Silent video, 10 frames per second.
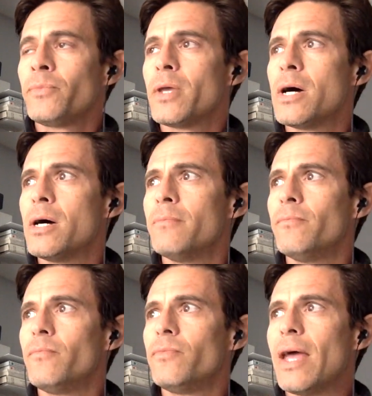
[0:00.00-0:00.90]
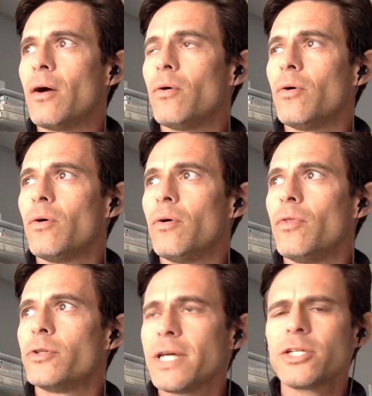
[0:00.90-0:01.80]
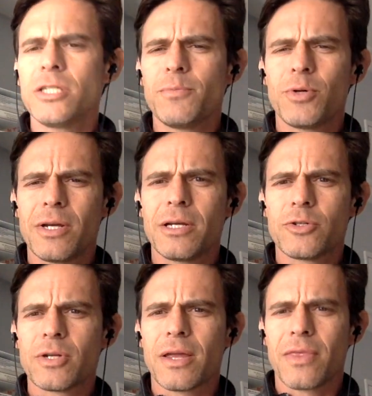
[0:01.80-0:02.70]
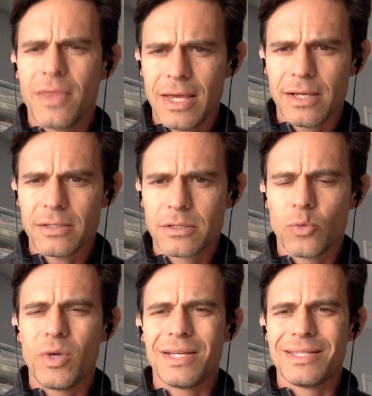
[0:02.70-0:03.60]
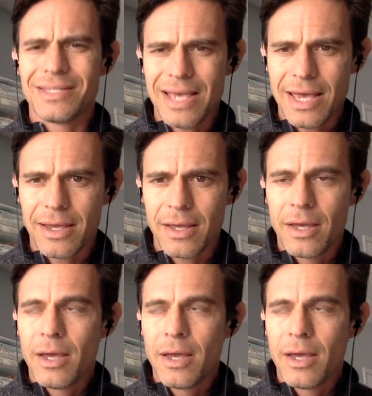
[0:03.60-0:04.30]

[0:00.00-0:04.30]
Um, now, there's actually some pretty interesting things that we can say